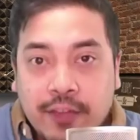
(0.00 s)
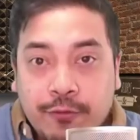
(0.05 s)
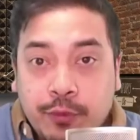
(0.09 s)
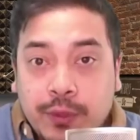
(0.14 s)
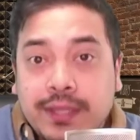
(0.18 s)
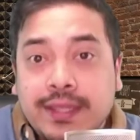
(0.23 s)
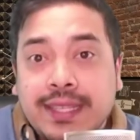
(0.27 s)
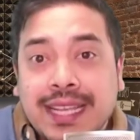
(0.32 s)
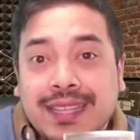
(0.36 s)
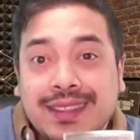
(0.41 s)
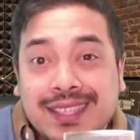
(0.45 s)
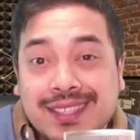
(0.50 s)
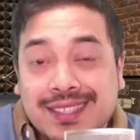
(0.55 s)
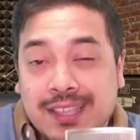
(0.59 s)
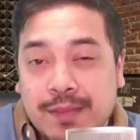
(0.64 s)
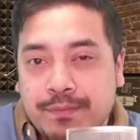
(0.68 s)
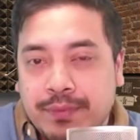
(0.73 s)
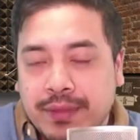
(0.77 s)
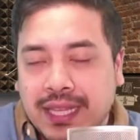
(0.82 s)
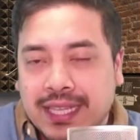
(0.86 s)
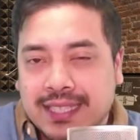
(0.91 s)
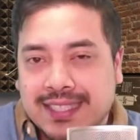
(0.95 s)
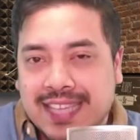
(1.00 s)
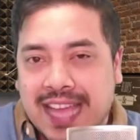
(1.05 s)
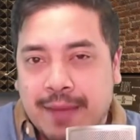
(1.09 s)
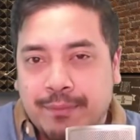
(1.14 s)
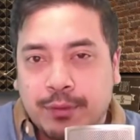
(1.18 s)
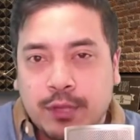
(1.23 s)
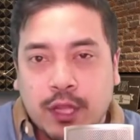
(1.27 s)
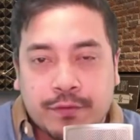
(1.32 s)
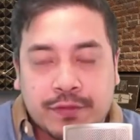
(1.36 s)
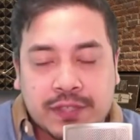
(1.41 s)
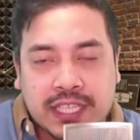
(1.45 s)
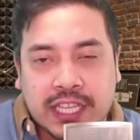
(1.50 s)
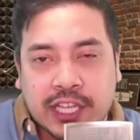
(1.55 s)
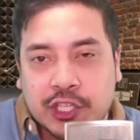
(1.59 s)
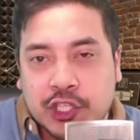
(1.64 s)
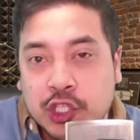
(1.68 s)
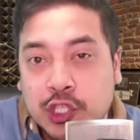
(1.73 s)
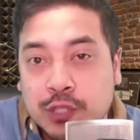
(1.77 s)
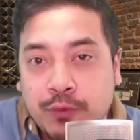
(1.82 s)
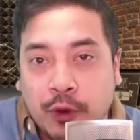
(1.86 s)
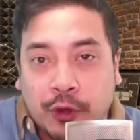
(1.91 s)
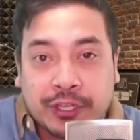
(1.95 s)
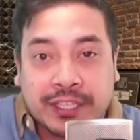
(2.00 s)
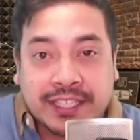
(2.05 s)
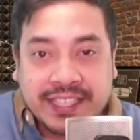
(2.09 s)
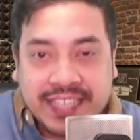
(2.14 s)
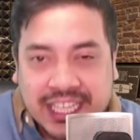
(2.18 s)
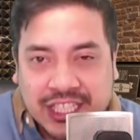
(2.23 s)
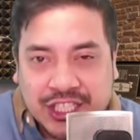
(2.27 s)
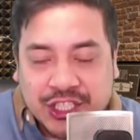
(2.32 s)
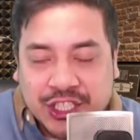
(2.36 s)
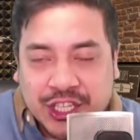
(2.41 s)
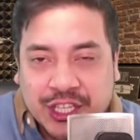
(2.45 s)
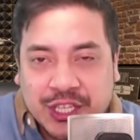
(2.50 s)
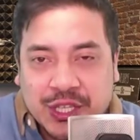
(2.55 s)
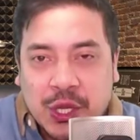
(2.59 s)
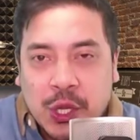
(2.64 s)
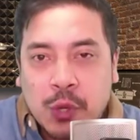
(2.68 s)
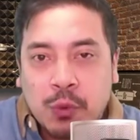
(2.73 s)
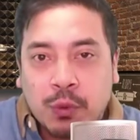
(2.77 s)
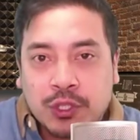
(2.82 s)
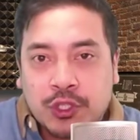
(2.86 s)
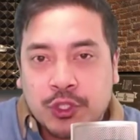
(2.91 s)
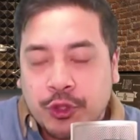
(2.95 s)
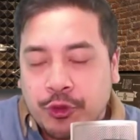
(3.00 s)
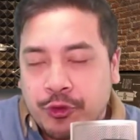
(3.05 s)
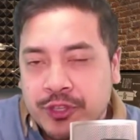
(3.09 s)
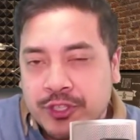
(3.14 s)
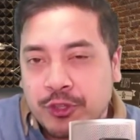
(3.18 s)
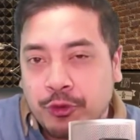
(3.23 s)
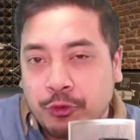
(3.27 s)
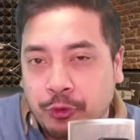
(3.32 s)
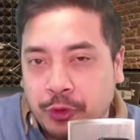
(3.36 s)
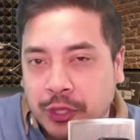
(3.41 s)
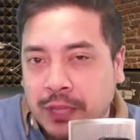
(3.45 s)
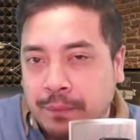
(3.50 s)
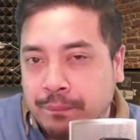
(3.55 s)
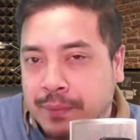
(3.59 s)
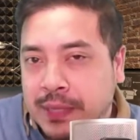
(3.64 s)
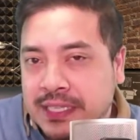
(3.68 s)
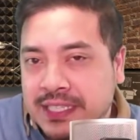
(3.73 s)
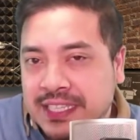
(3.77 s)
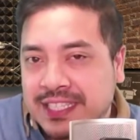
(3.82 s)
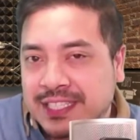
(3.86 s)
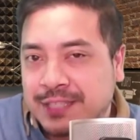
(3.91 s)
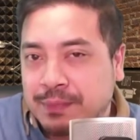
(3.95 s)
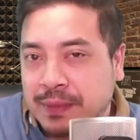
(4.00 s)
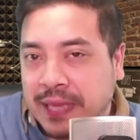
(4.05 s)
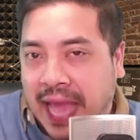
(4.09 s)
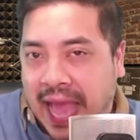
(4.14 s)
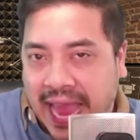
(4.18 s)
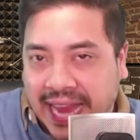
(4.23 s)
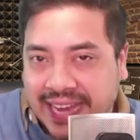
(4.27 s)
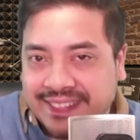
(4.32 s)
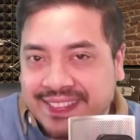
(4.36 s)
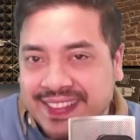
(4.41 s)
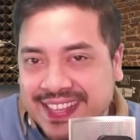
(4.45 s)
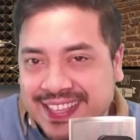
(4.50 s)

If we take the simple example of, say, a smart kitchen, which there is a real business behind